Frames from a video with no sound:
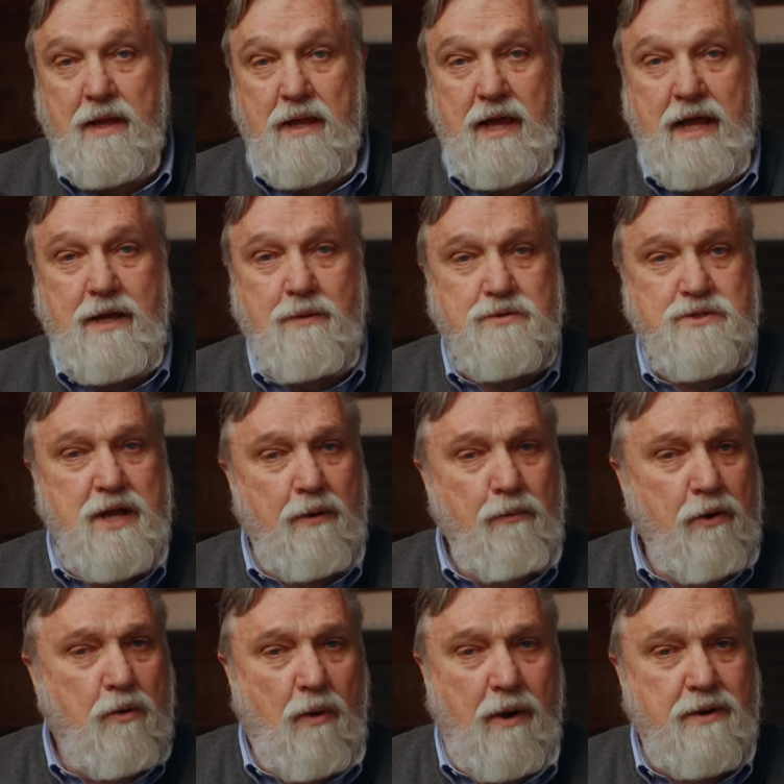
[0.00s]
And he was not
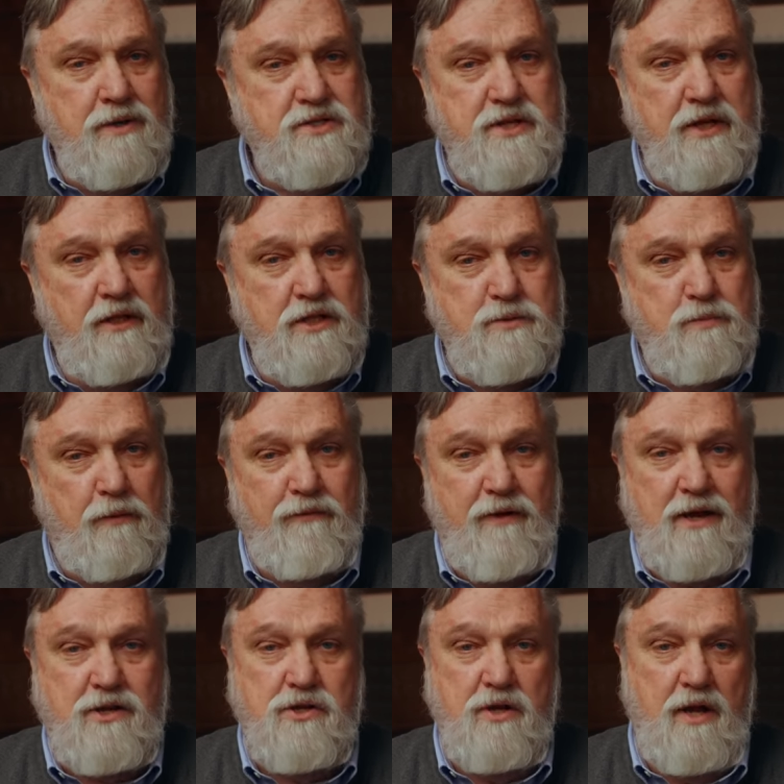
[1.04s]
requiring sinless
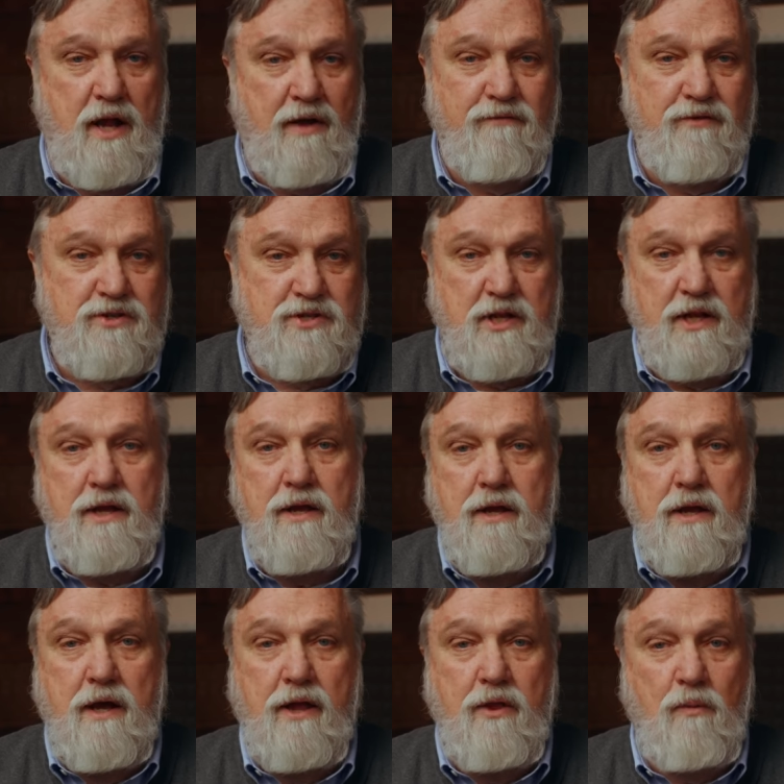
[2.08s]
perfection, obviously,
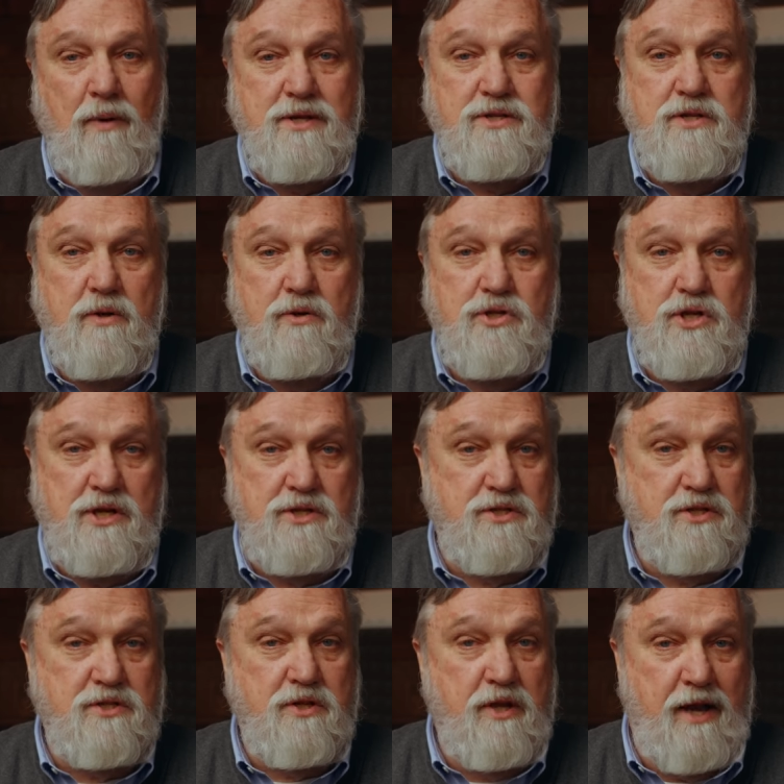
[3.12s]
otherwise no
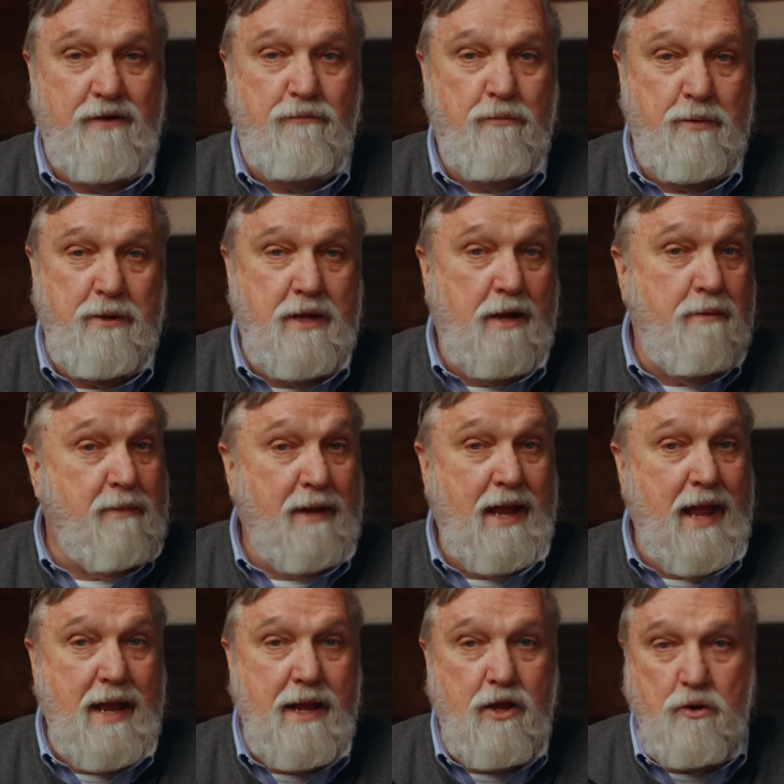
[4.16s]
justice could ever be done by
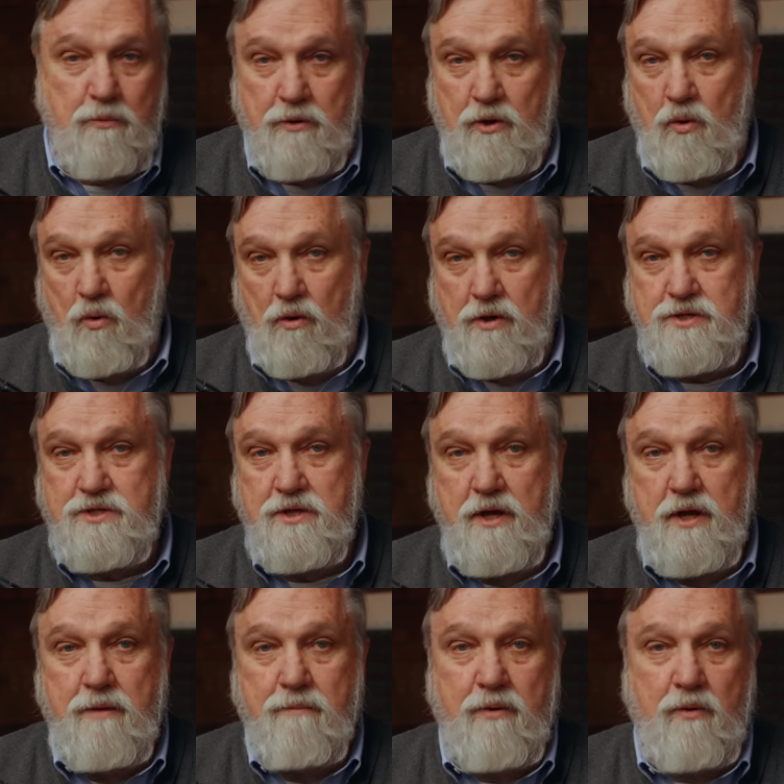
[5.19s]
any human courts,
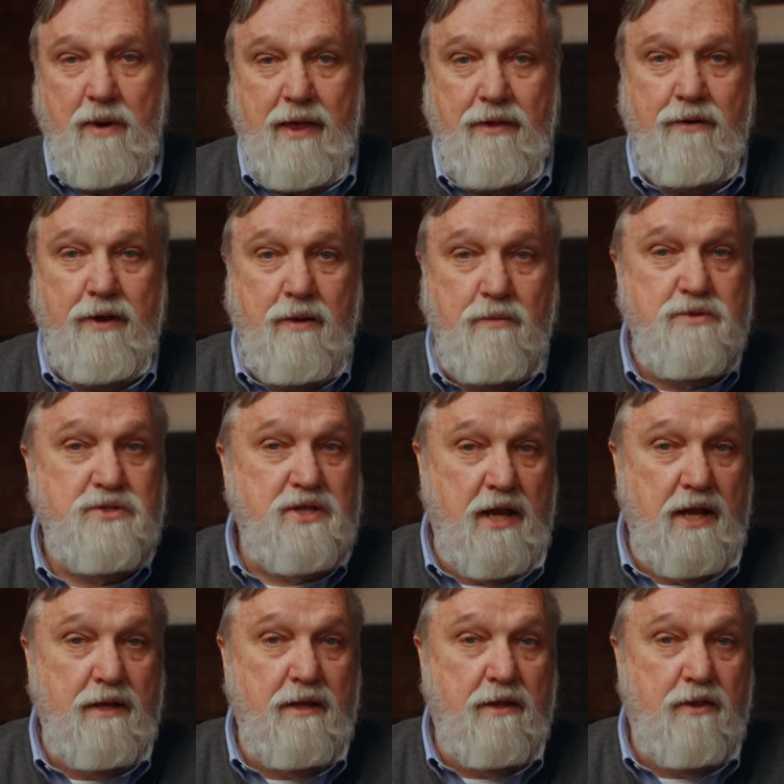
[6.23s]
but rather he was
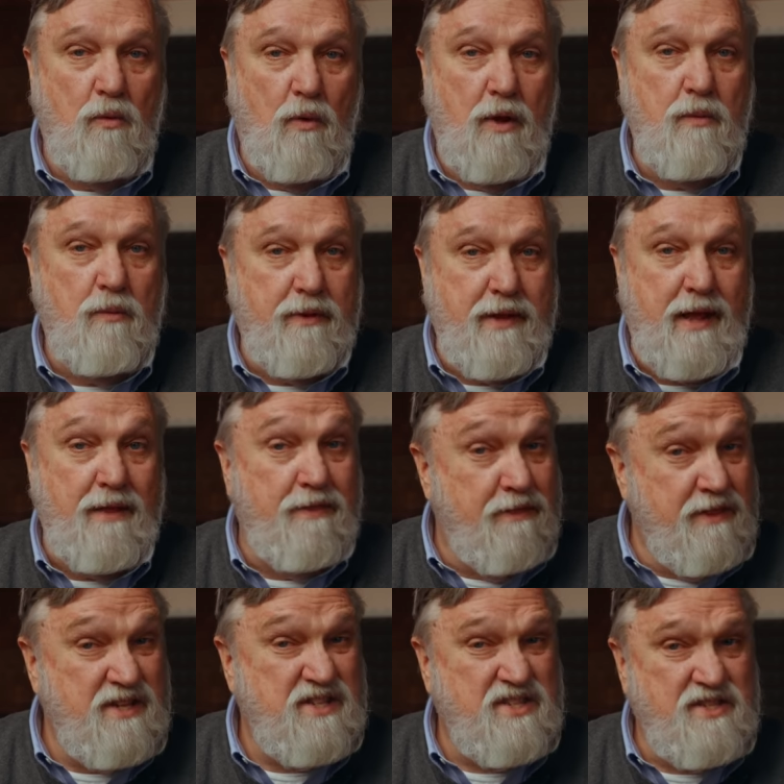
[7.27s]
saying that the one without
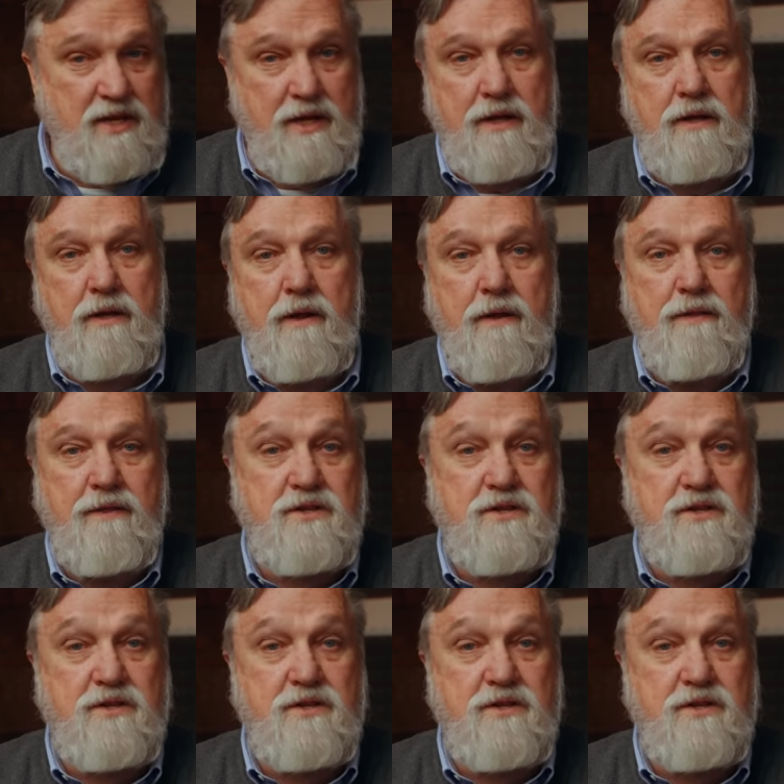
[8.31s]
this sin, the